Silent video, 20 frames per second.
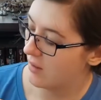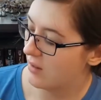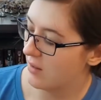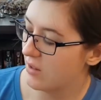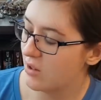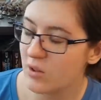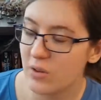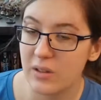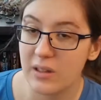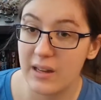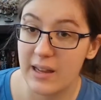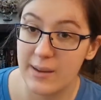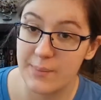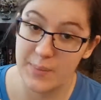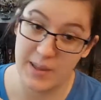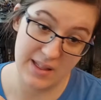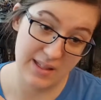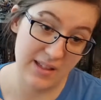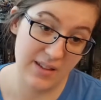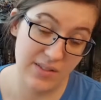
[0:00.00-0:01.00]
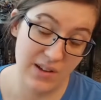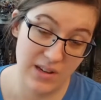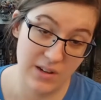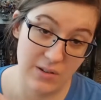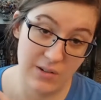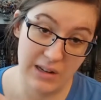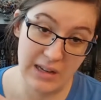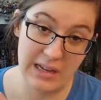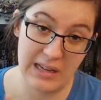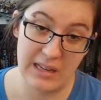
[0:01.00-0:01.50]
The Golden Compass if I
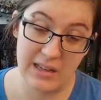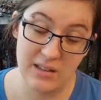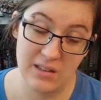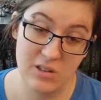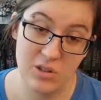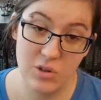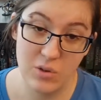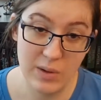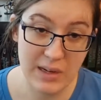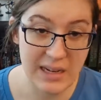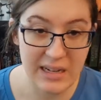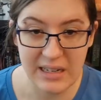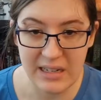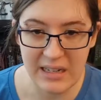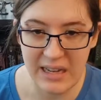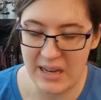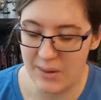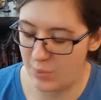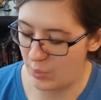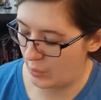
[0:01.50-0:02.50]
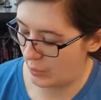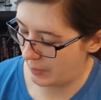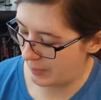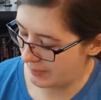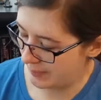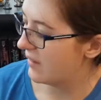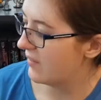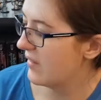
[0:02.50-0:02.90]
don't get to it in April.